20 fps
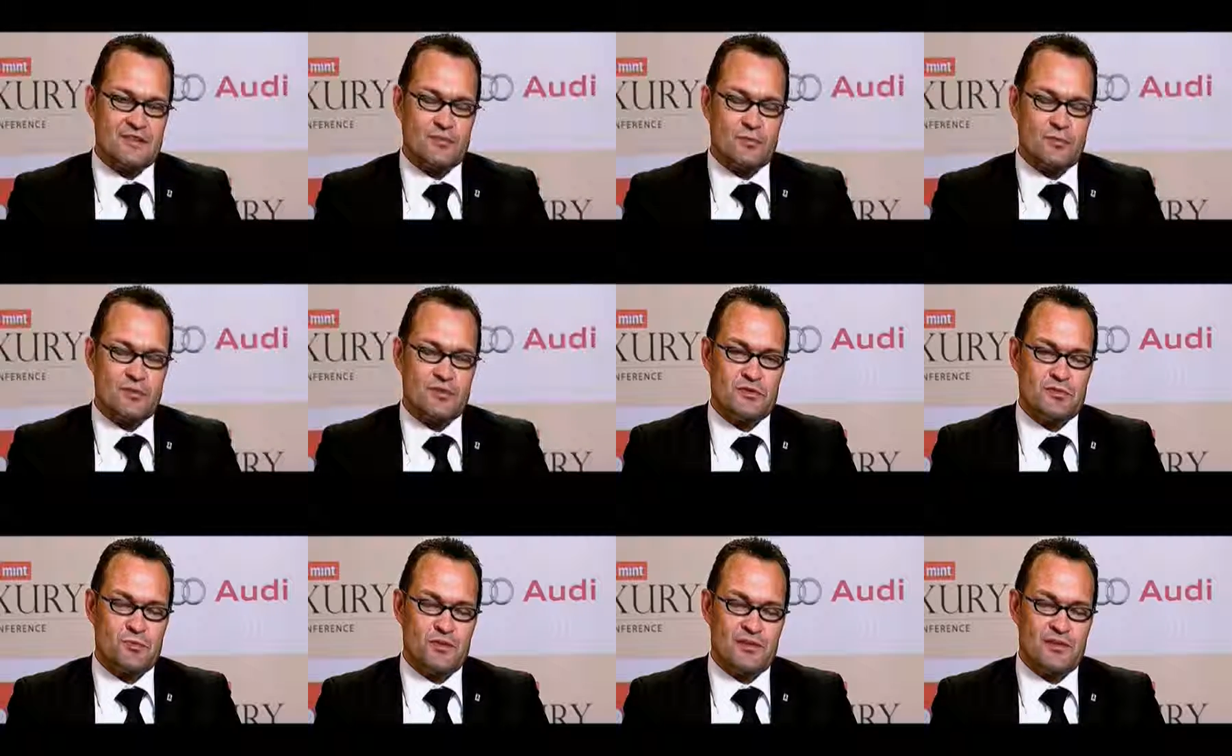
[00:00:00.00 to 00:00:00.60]

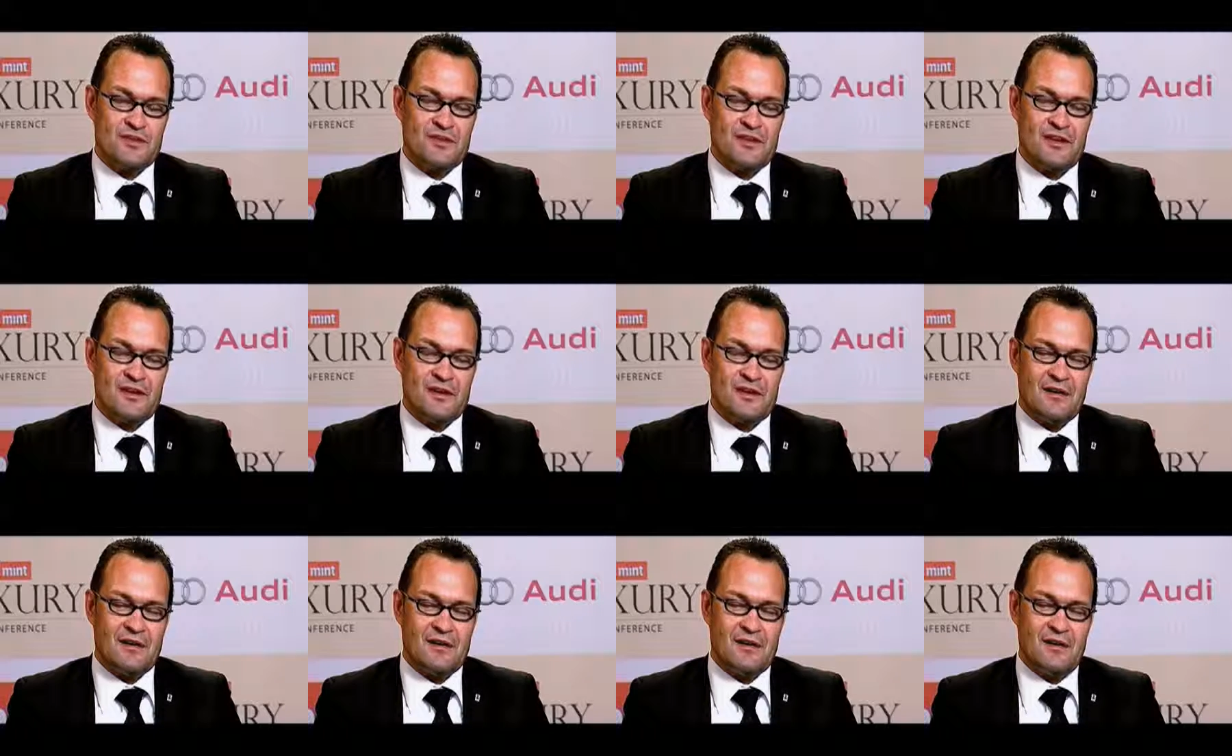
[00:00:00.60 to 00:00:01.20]
super sports
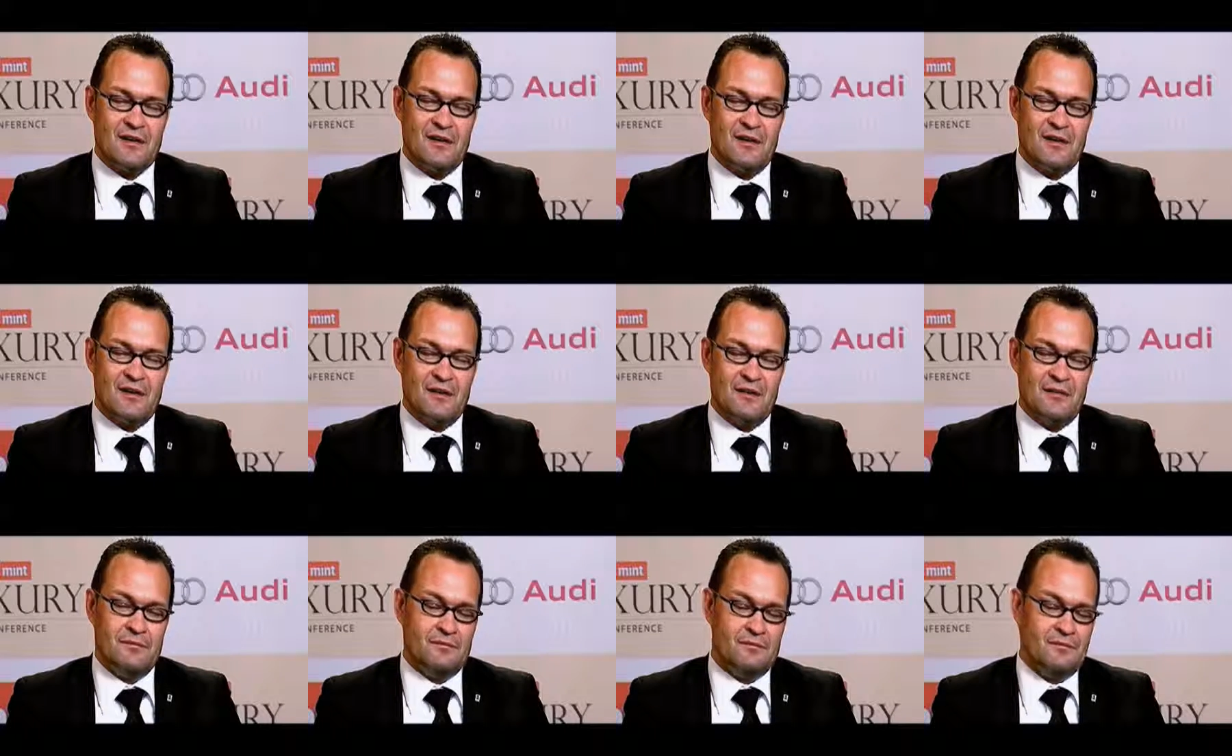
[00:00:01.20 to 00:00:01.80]
car.
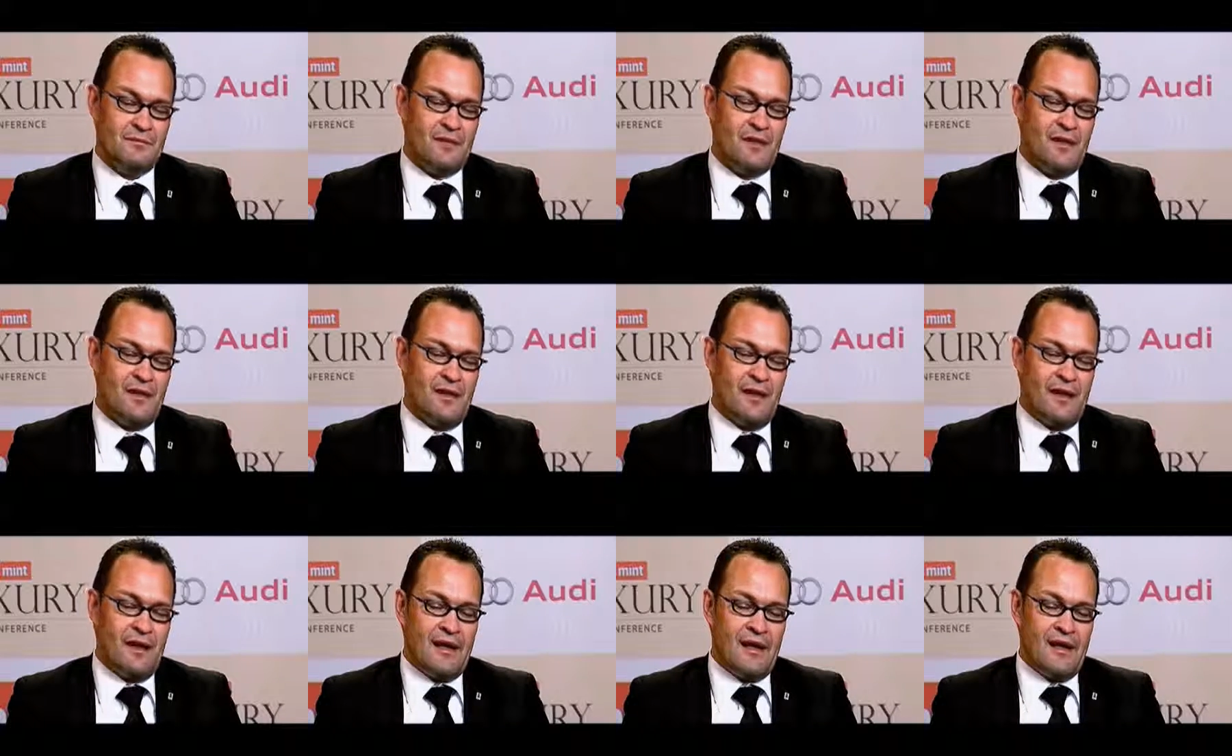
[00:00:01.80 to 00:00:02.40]

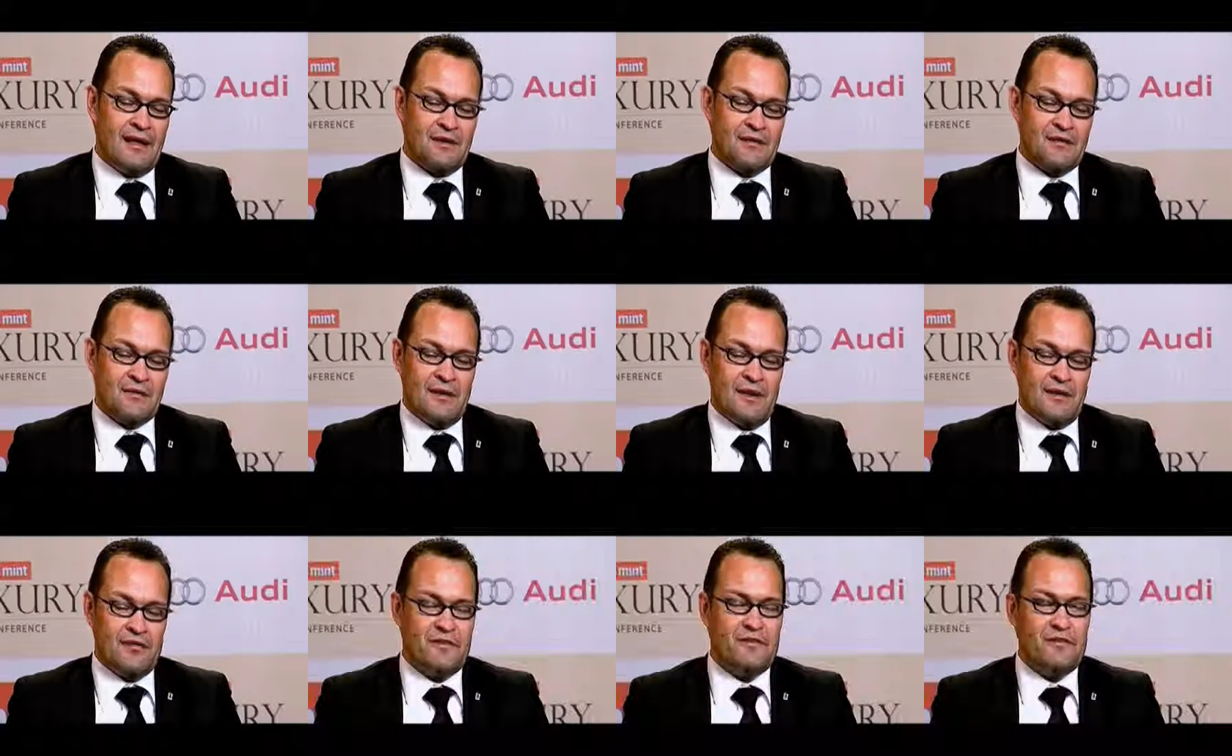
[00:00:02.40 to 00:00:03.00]
And
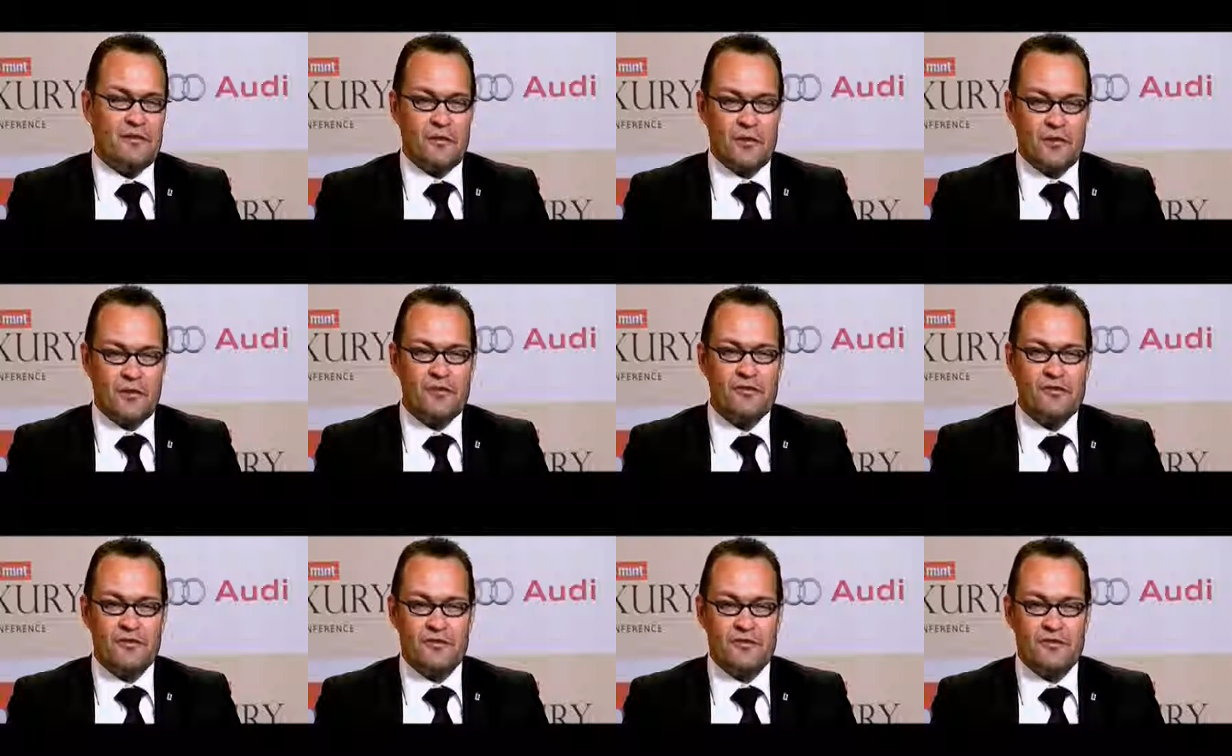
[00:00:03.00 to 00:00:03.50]
I think there were a lot